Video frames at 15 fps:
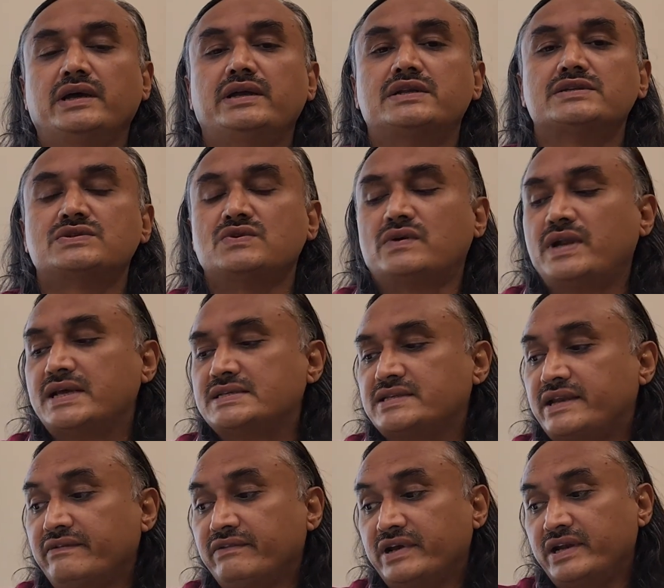It is known as
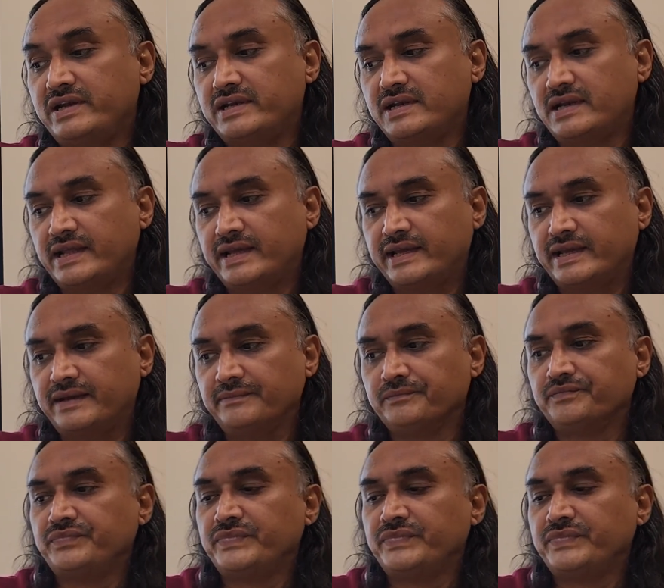River Interlinking.